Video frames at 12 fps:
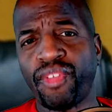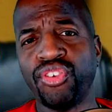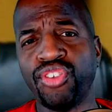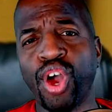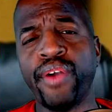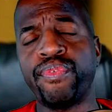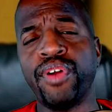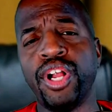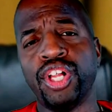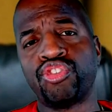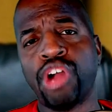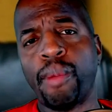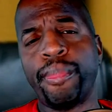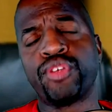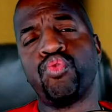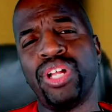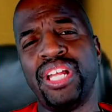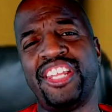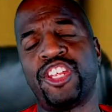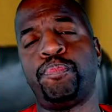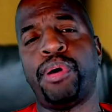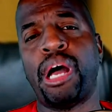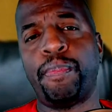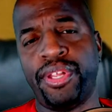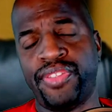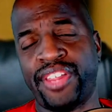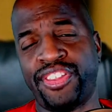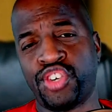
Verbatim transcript: So if Trump is really this puppet that